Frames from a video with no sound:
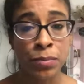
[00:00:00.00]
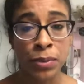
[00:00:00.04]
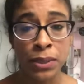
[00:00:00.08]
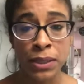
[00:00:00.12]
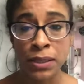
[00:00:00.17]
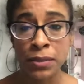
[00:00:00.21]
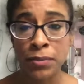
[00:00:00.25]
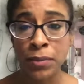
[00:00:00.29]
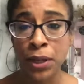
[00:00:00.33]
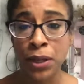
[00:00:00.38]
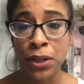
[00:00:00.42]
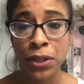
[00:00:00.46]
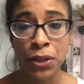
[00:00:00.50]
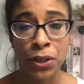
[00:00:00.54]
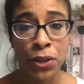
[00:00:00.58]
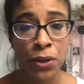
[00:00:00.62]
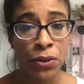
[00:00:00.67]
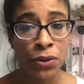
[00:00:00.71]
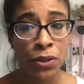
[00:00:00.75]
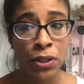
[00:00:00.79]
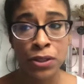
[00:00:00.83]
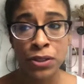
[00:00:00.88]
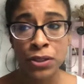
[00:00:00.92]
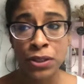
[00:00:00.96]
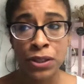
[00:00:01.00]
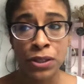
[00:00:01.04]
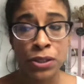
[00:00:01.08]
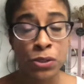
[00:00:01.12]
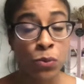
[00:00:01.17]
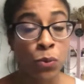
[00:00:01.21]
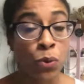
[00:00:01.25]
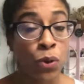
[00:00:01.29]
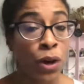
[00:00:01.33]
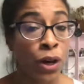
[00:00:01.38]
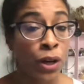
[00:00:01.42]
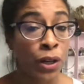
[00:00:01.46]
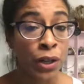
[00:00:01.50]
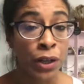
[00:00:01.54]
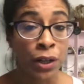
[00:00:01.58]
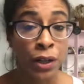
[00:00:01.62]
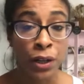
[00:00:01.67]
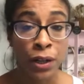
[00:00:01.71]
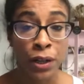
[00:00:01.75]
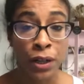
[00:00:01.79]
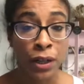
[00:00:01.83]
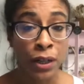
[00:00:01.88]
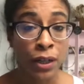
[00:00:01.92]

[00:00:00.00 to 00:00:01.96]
Please make your own. All you need is water,